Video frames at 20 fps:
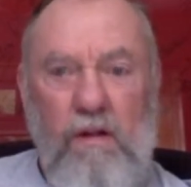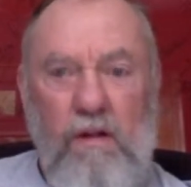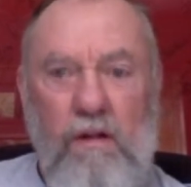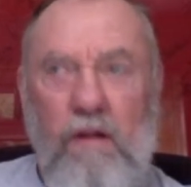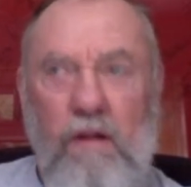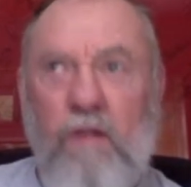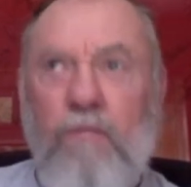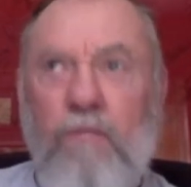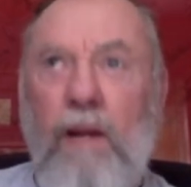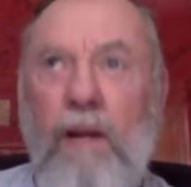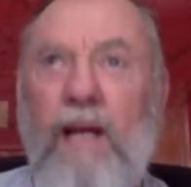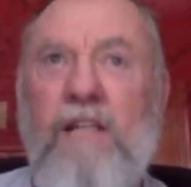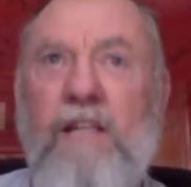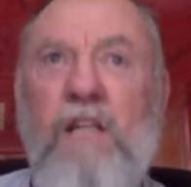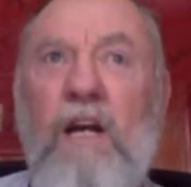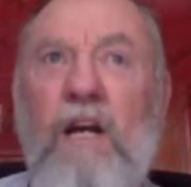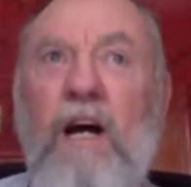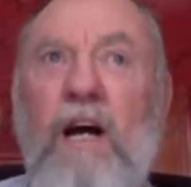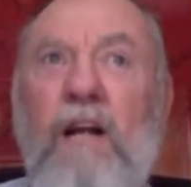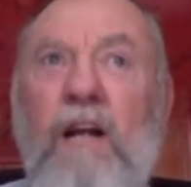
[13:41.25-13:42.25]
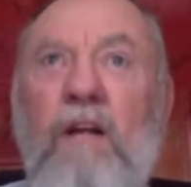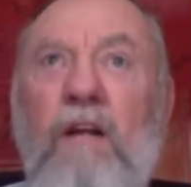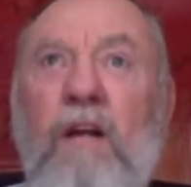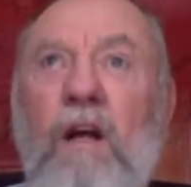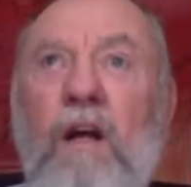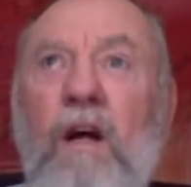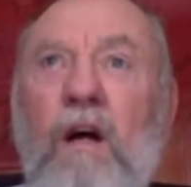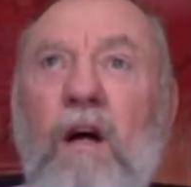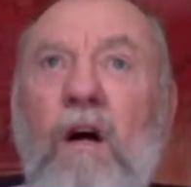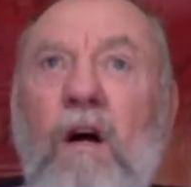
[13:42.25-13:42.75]
the players they had
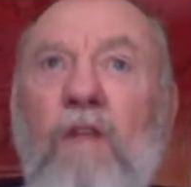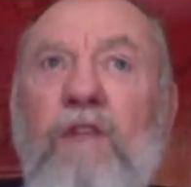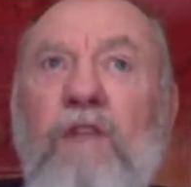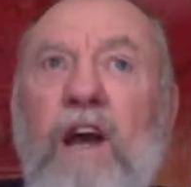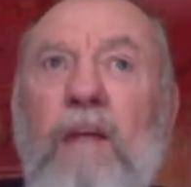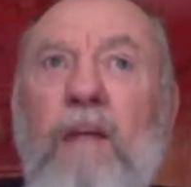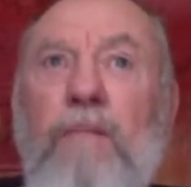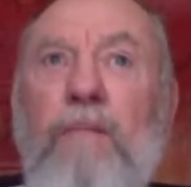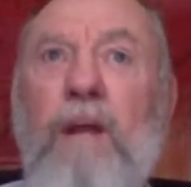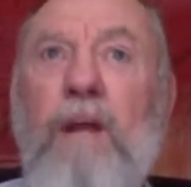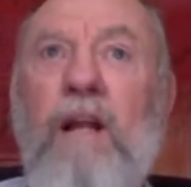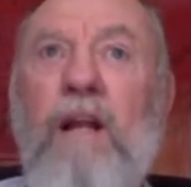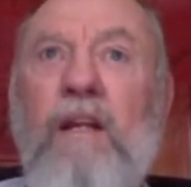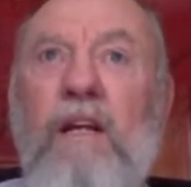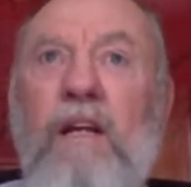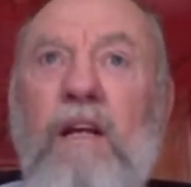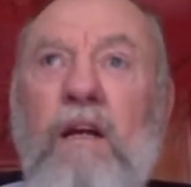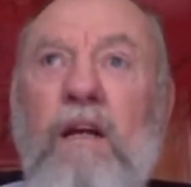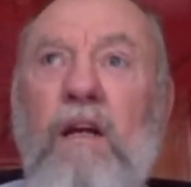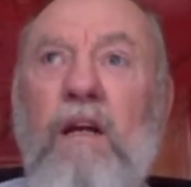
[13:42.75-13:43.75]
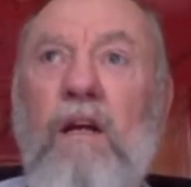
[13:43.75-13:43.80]
of that ability,